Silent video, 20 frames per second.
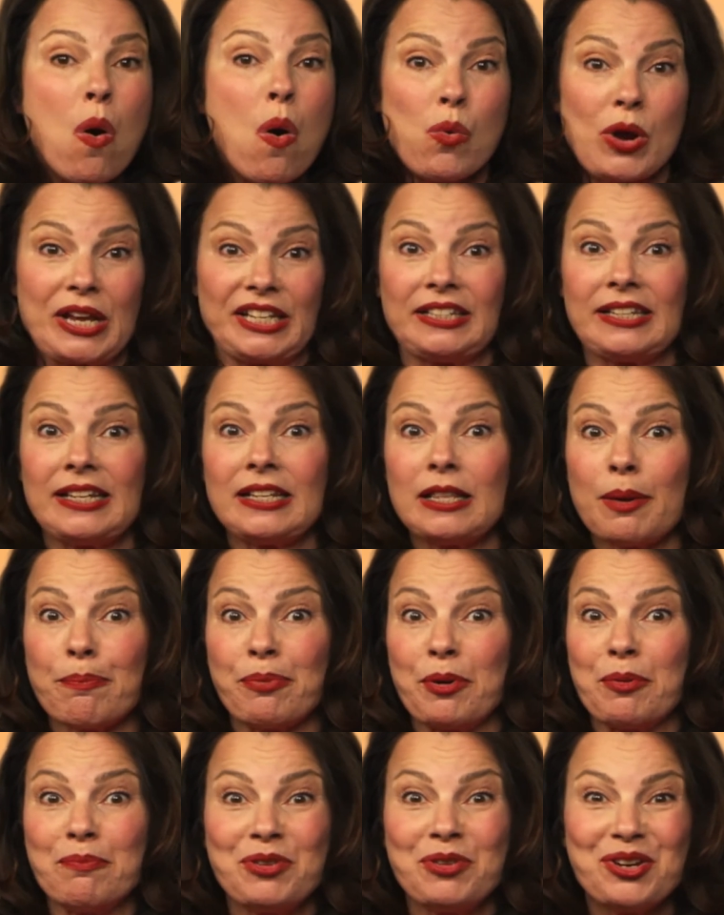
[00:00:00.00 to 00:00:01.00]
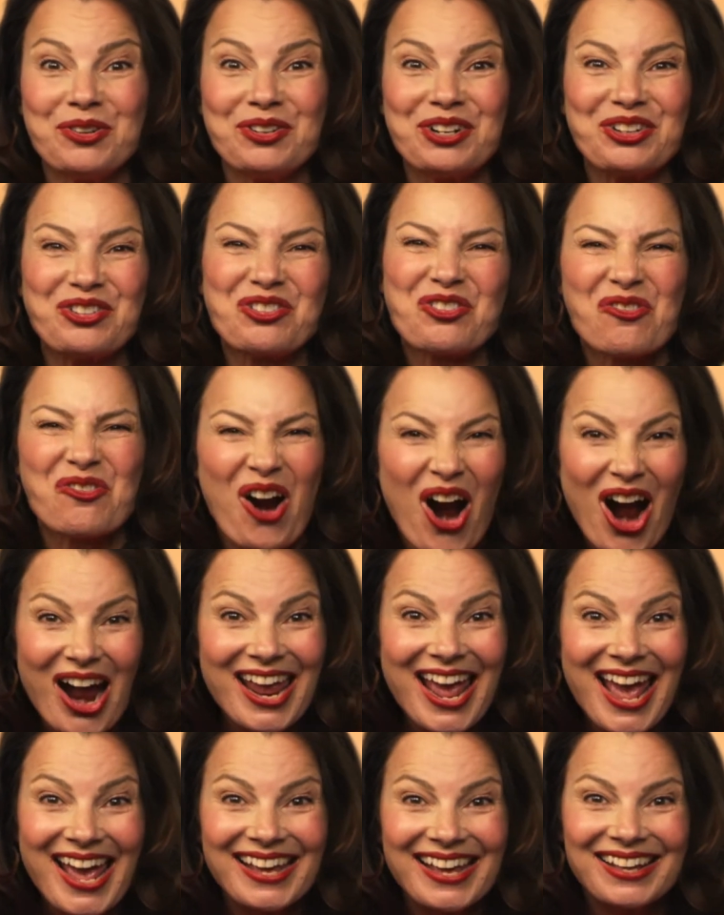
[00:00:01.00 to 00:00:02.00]
We see the Bermuda
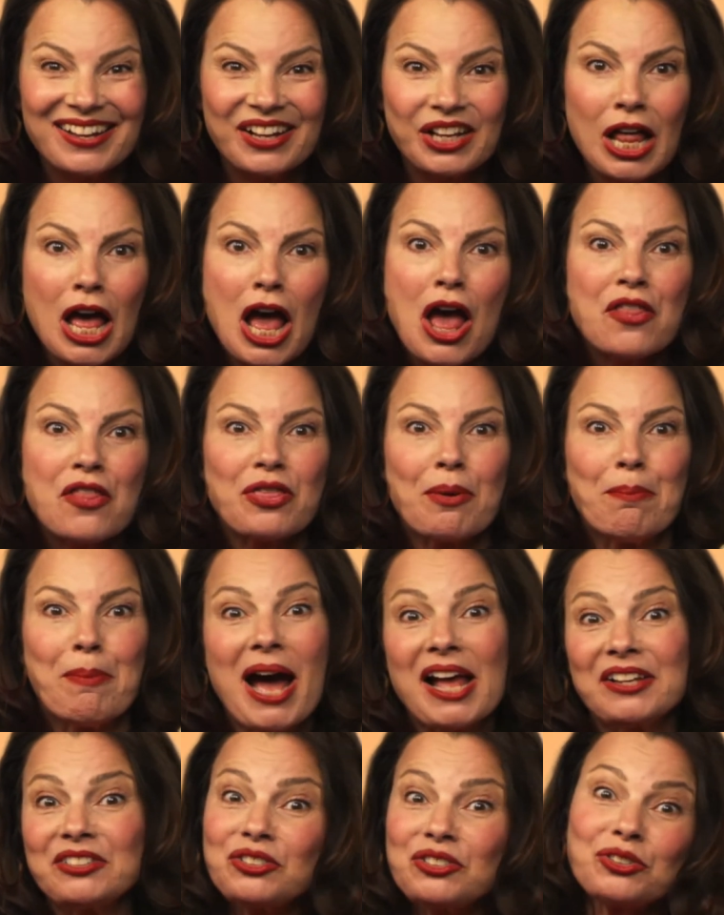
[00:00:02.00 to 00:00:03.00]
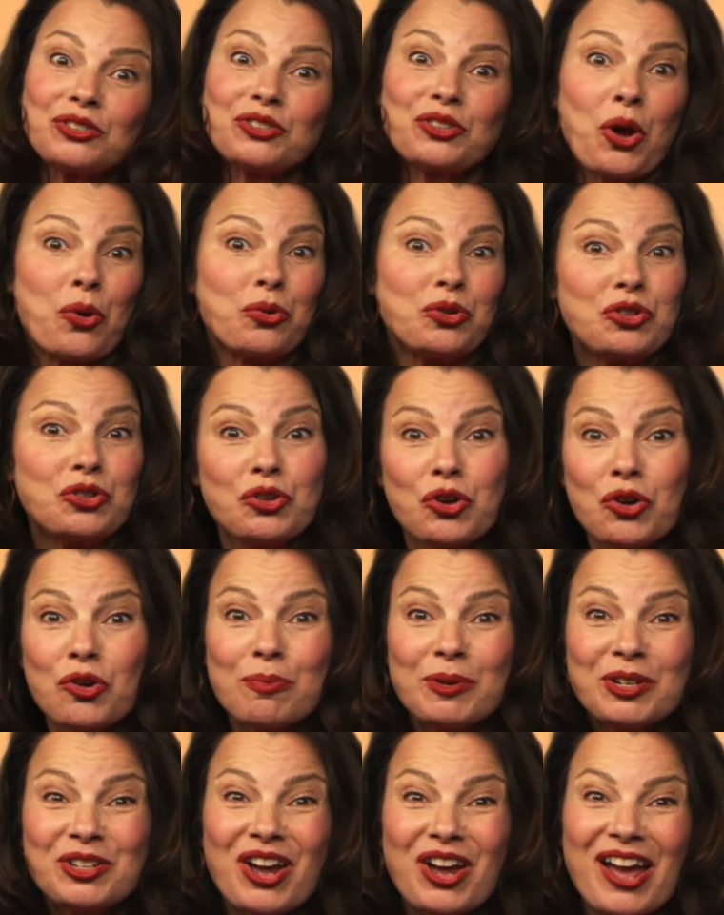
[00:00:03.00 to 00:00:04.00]
Triangle. The monsters go
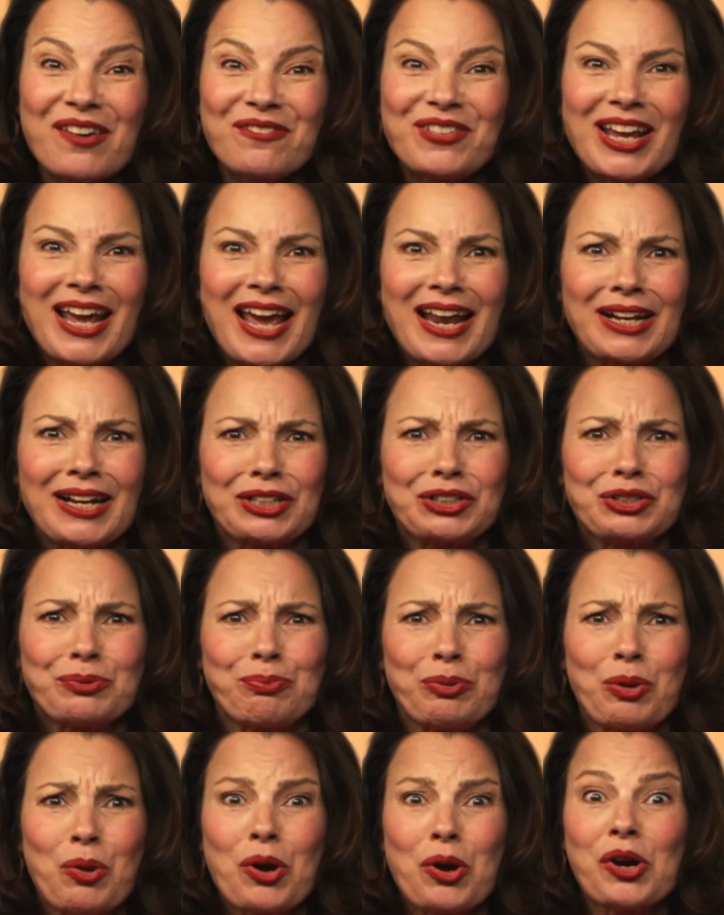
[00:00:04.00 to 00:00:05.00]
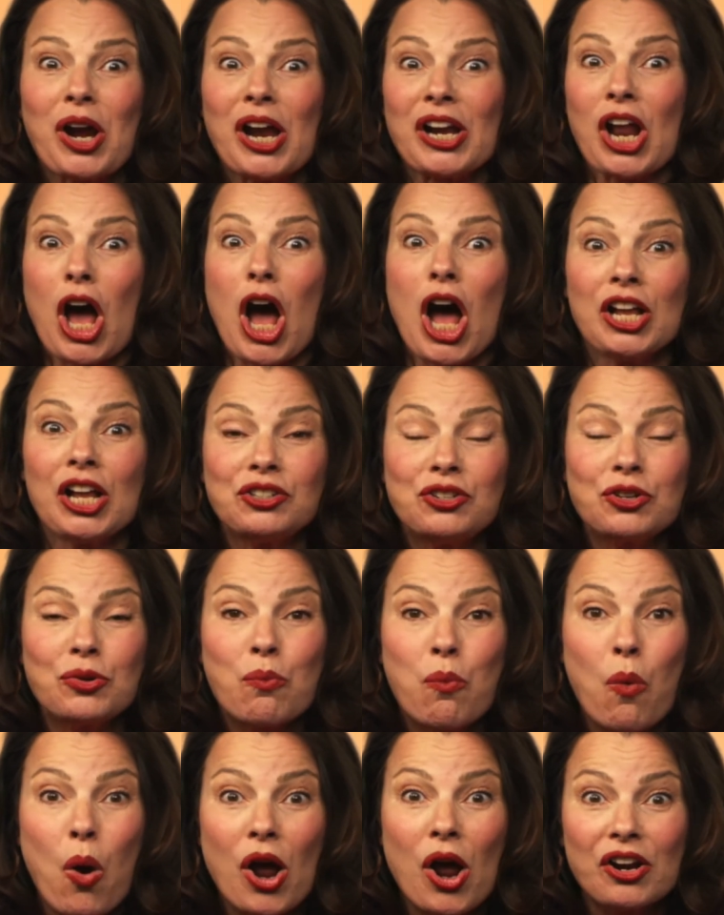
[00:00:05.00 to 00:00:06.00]
scuba diving and explore an
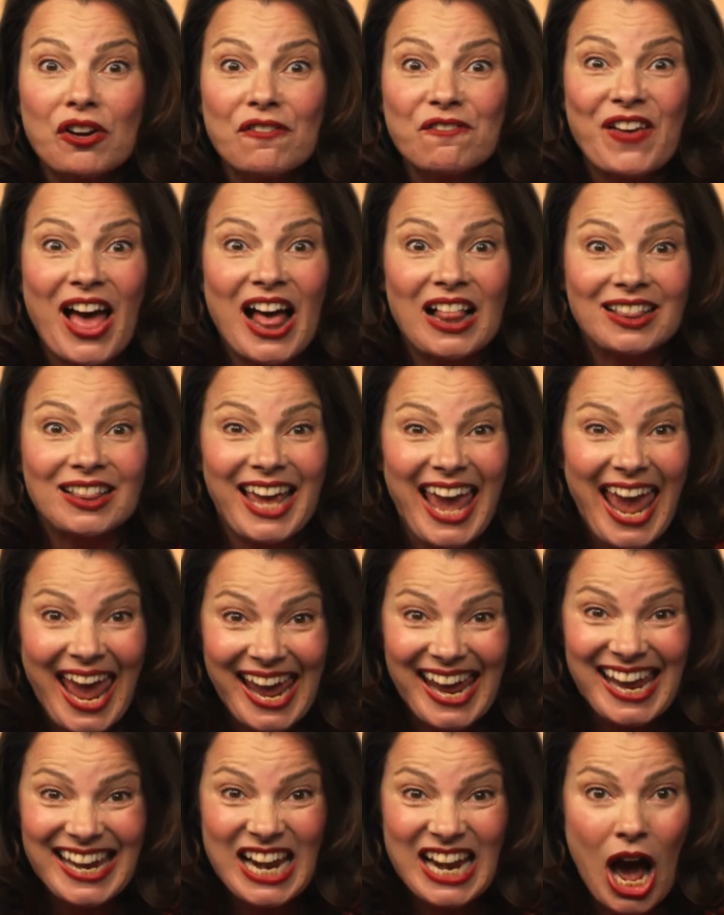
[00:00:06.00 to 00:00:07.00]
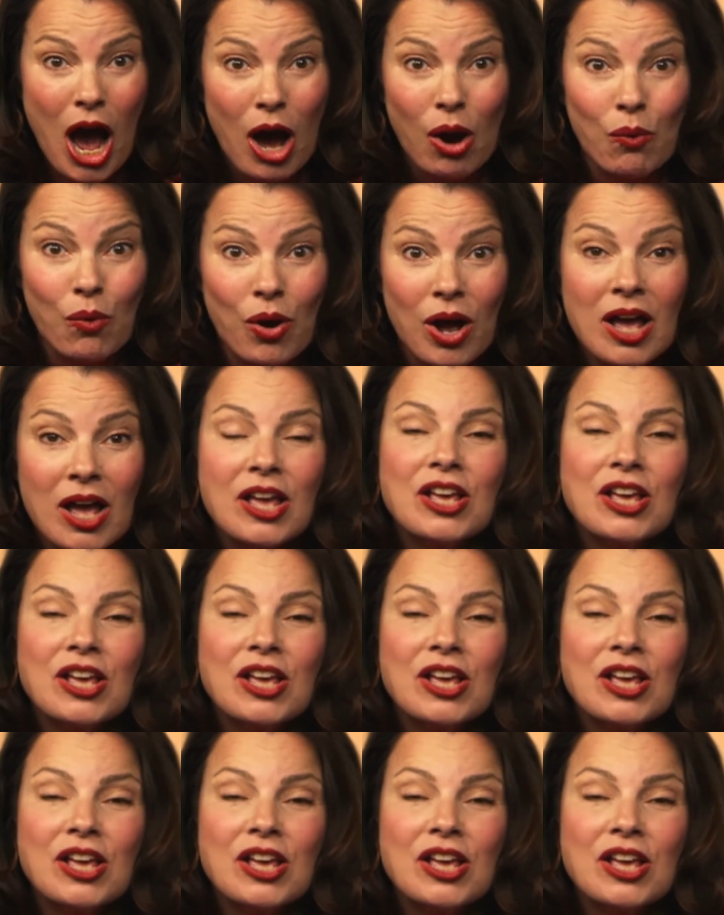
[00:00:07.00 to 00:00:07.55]
underwater volcano.